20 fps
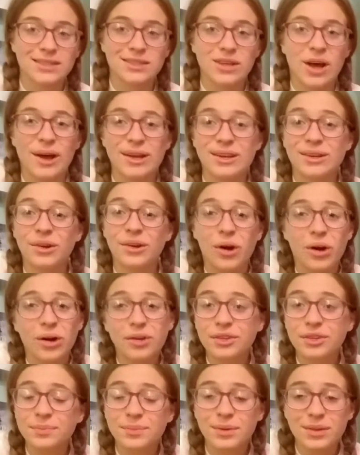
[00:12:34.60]
gotten all
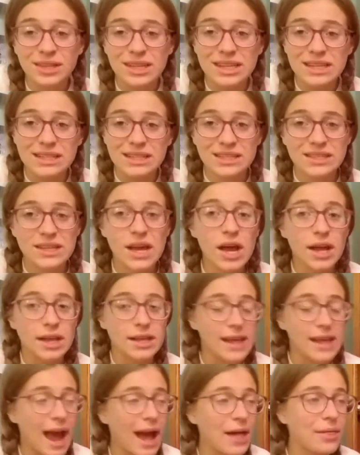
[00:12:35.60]
the police
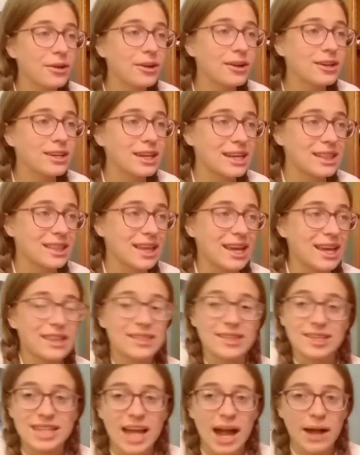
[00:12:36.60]
gathered in like
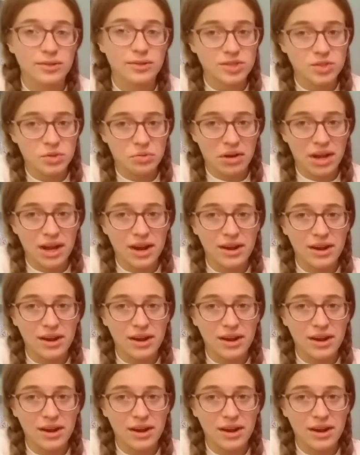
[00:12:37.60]
the town square,